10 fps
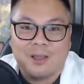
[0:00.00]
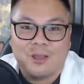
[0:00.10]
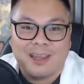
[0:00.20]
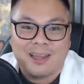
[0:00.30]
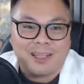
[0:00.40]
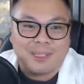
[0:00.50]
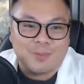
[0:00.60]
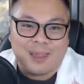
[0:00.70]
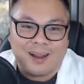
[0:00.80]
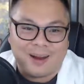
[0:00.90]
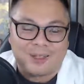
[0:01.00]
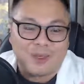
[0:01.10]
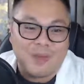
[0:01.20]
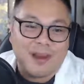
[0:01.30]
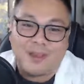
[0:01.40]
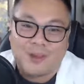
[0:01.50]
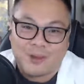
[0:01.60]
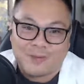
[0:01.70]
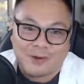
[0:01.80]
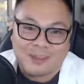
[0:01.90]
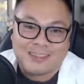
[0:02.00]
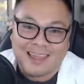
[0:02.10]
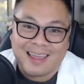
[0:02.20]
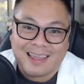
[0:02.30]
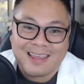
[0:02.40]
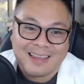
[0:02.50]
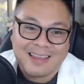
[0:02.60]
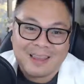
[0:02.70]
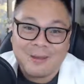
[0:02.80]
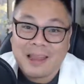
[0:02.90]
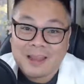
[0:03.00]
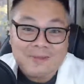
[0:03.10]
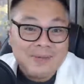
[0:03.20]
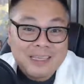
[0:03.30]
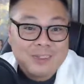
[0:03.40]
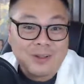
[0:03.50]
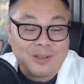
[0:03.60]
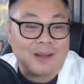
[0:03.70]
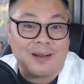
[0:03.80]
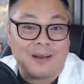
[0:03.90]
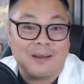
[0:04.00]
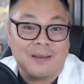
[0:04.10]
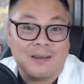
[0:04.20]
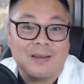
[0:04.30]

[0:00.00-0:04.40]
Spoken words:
You cannot expect her to marry you on your first day. You got to invest on her.